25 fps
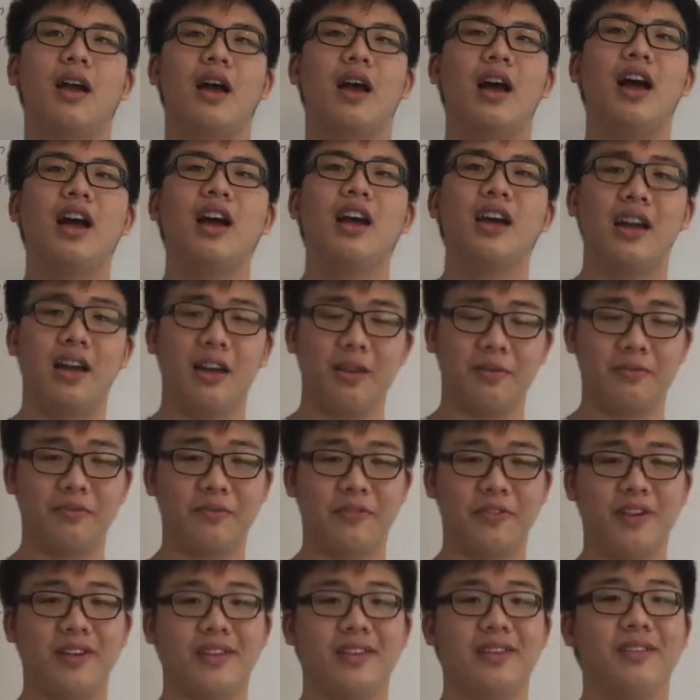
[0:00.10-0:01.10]
Hi, I'm
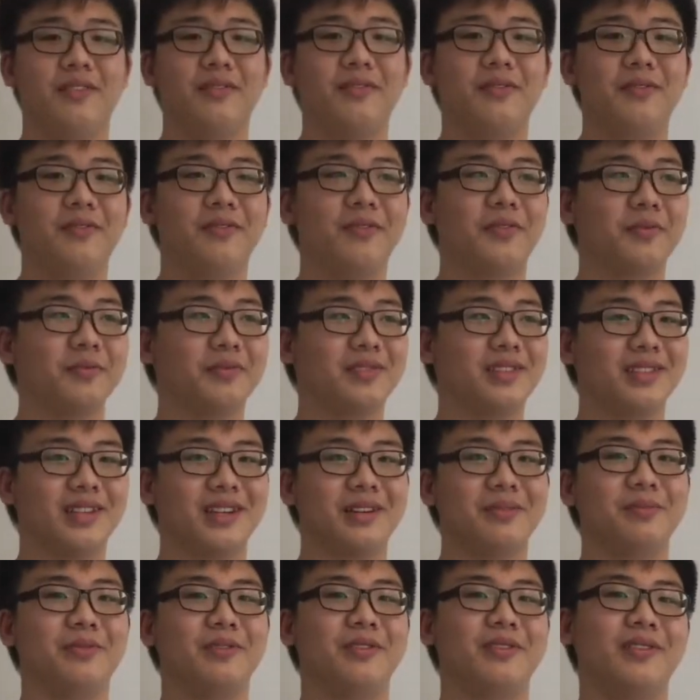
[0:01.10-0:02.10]
Freddy from
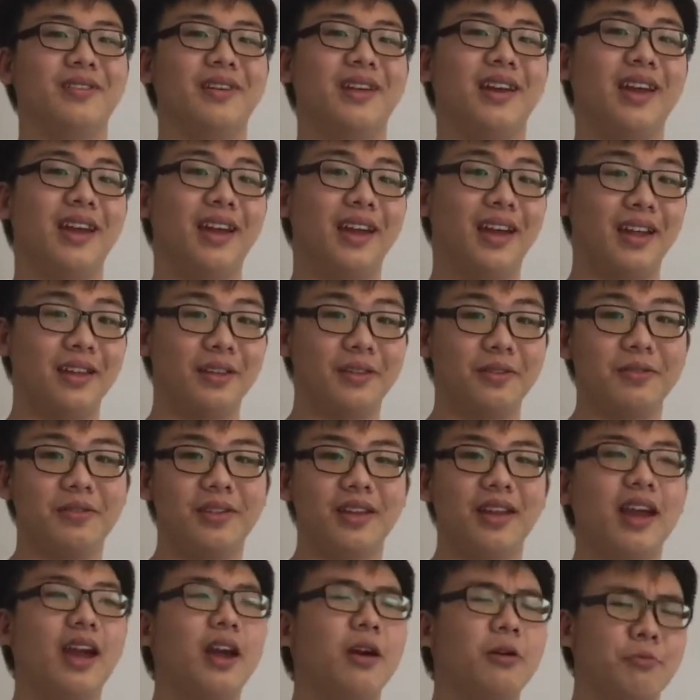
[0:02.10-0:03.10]
Singapore, and
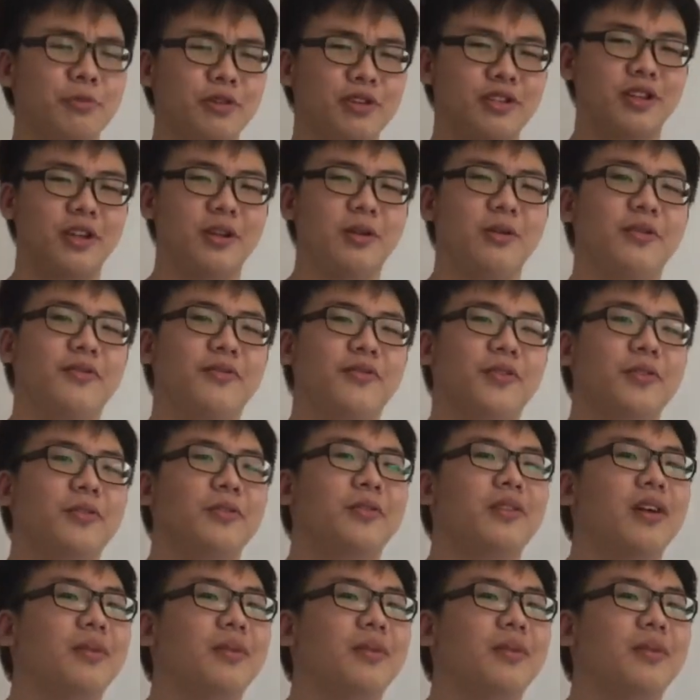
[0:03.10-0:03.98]
today I will be sharing with you